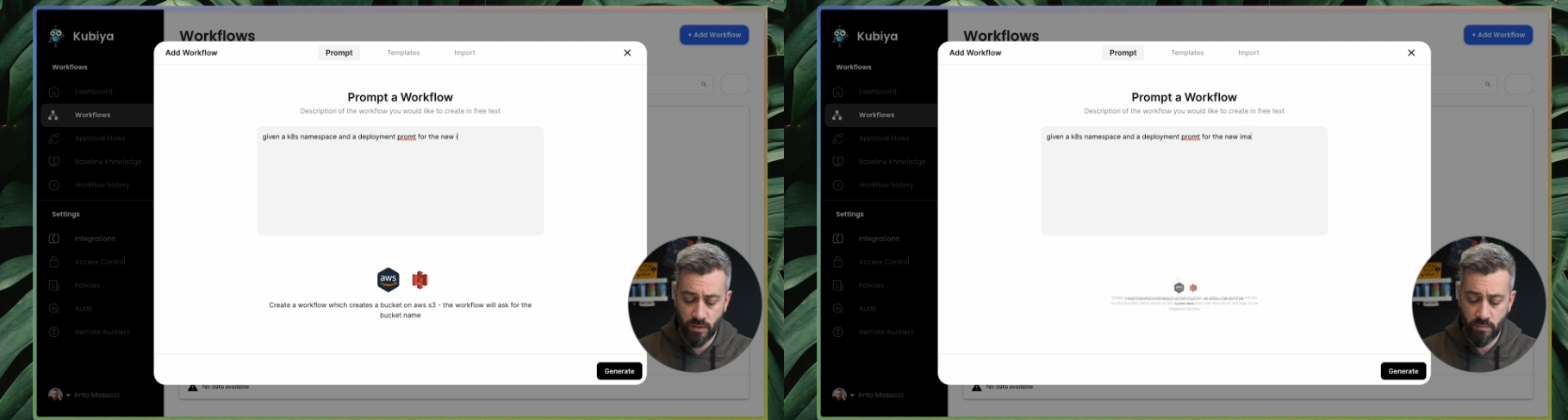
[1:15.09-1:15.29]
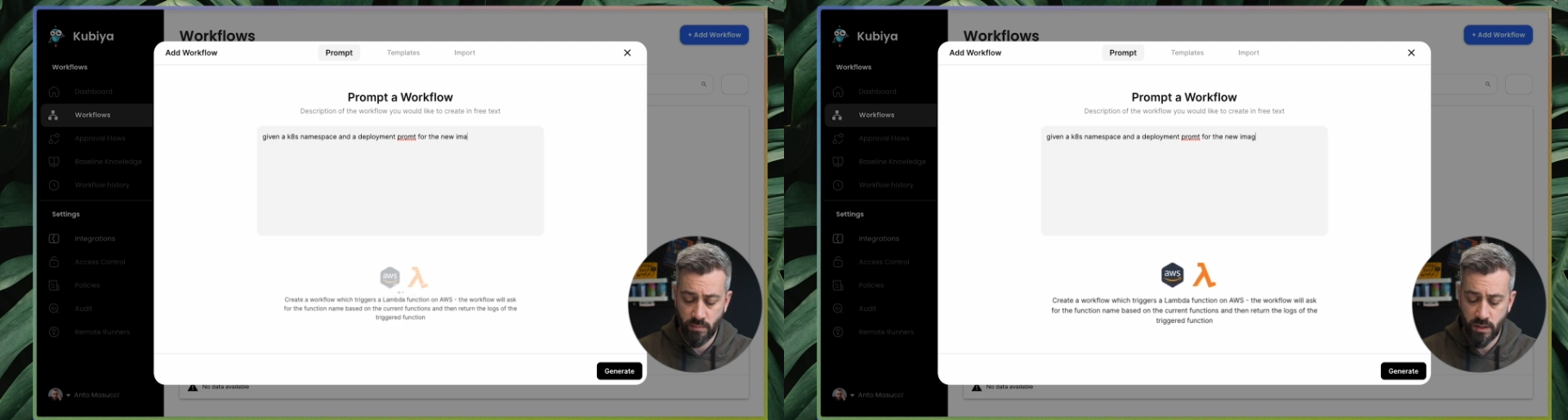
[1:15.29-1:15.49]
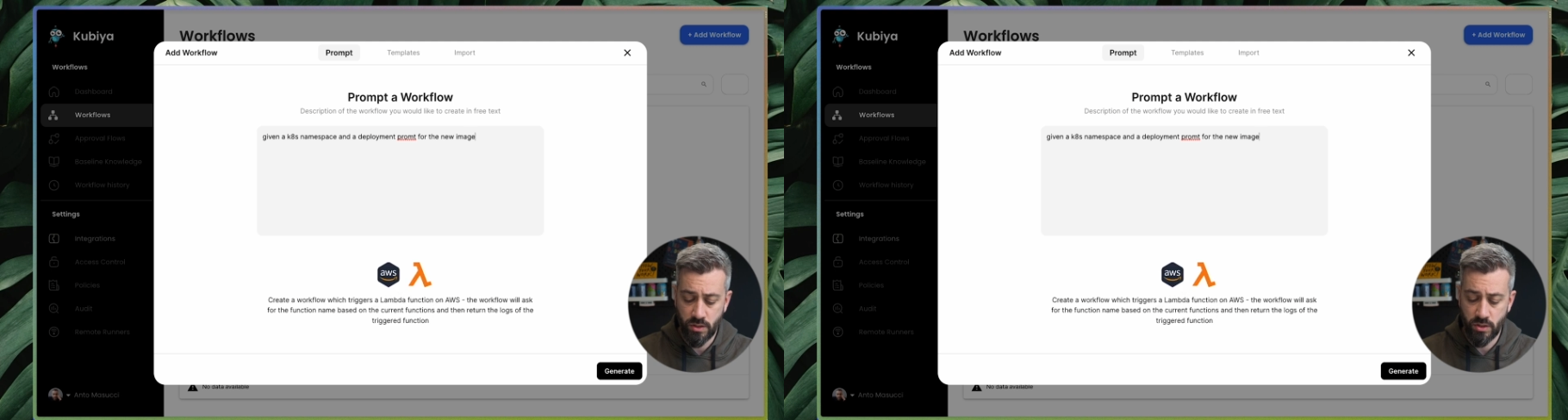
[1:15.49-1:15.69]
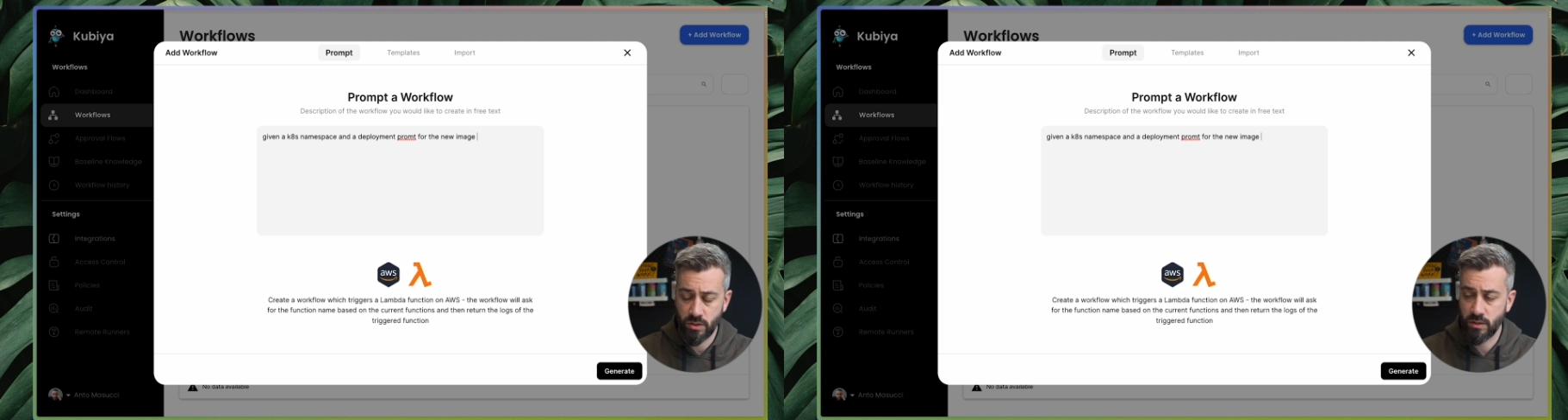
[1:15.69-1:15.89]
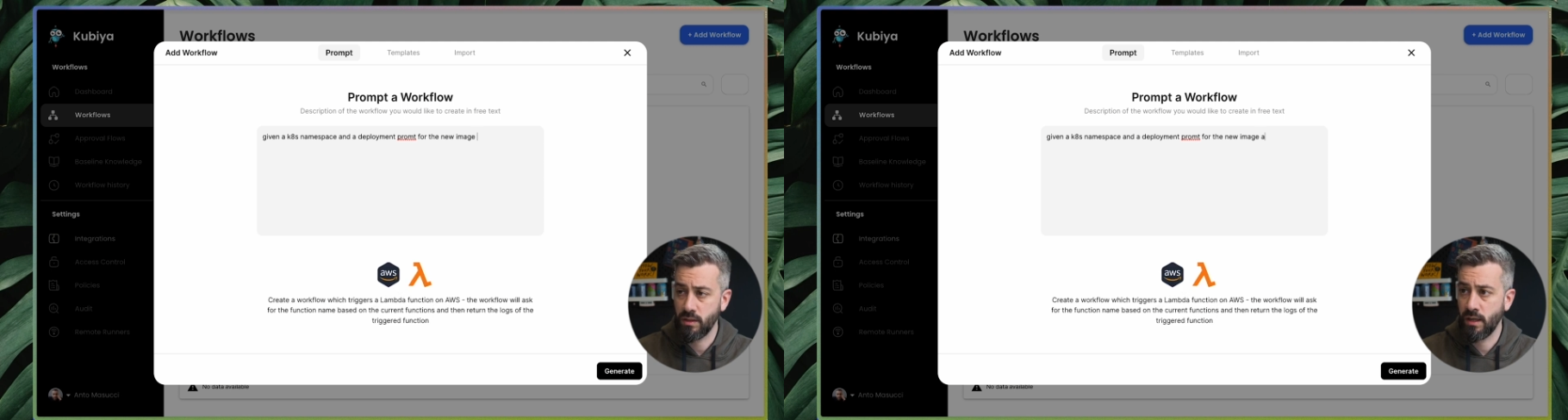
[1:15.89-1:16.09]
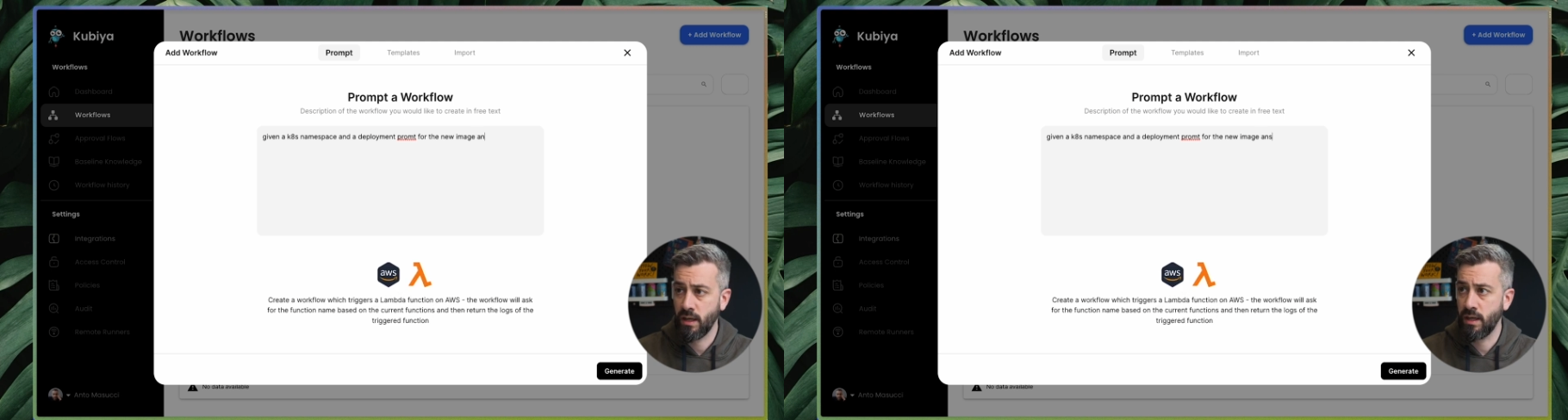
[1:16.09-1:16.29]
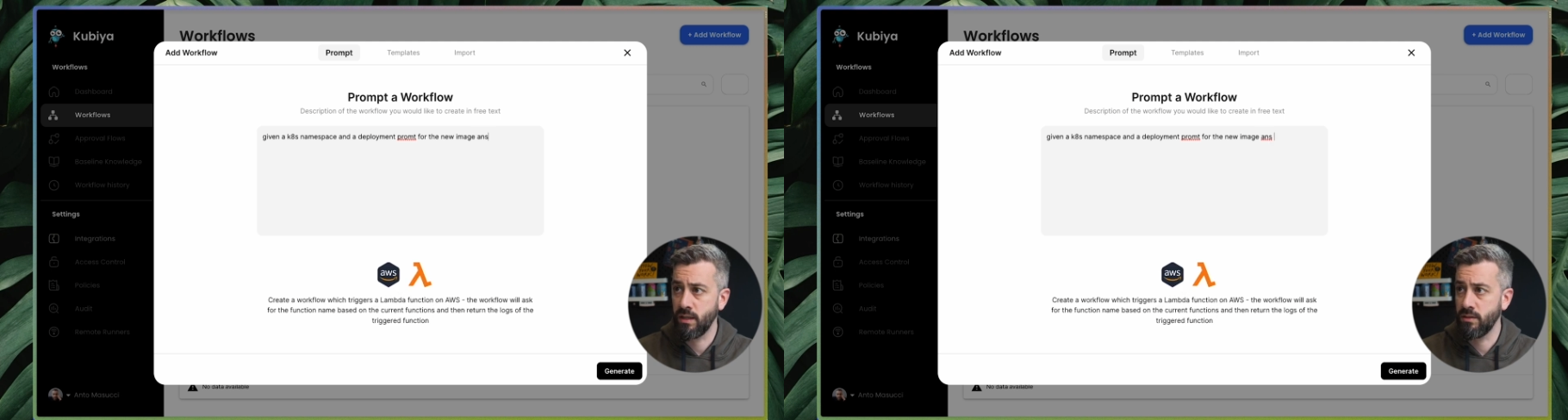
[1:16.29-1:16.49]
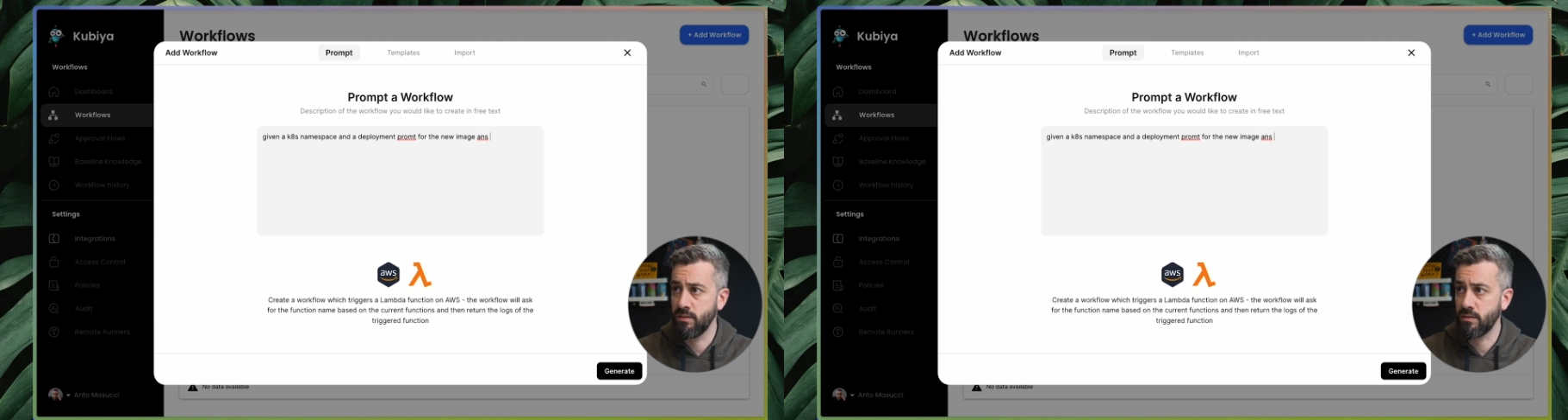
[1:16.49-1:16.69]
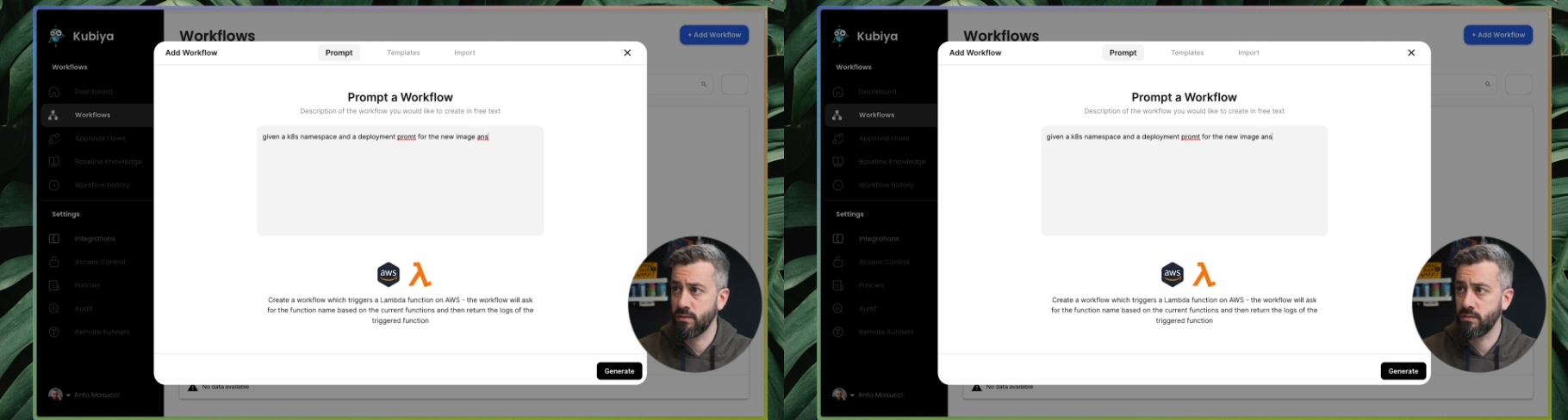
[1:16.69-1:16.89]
image and